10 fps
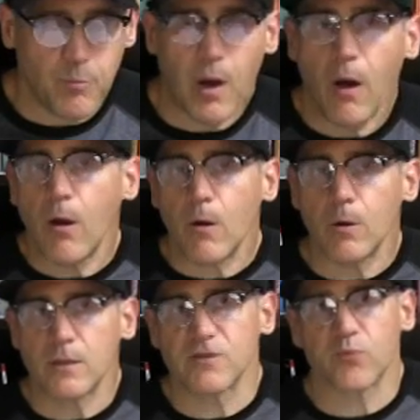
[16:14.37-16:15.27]

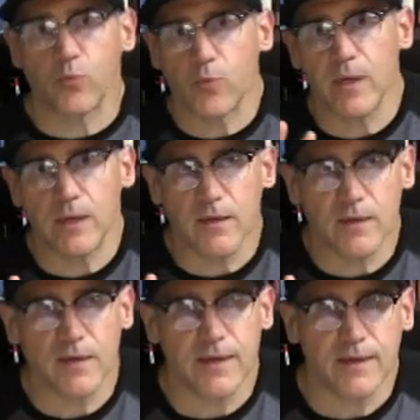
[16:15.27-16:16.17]
Paul is
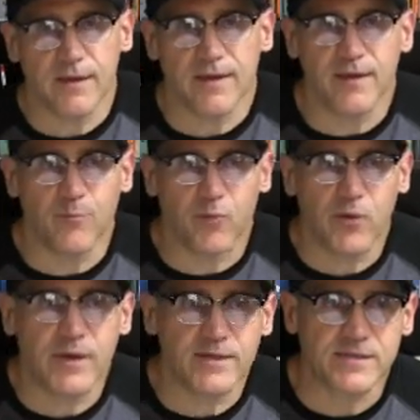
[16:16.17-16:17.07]
bringing, he
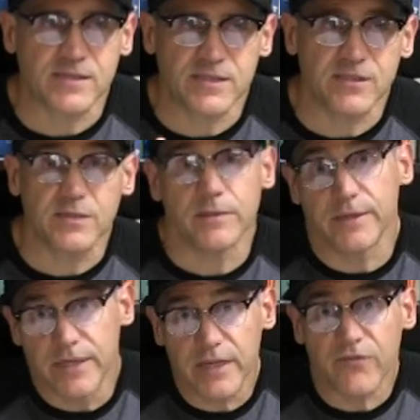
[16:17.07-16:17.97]
brings this
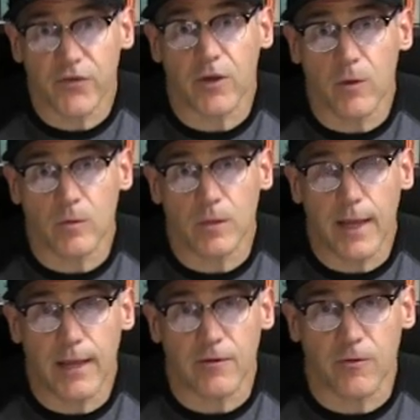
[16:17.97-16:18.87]
difficult
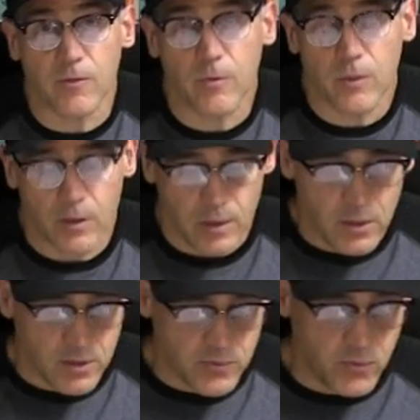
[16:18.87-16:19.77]
letter
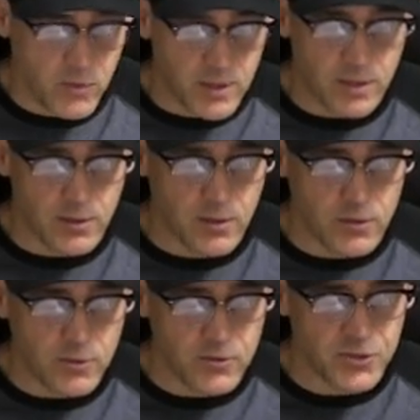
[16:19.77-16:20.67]
to a
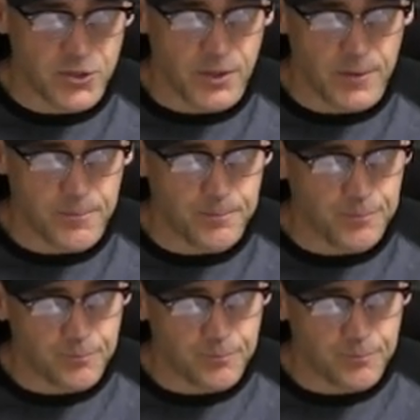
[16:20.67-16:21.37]
conclusion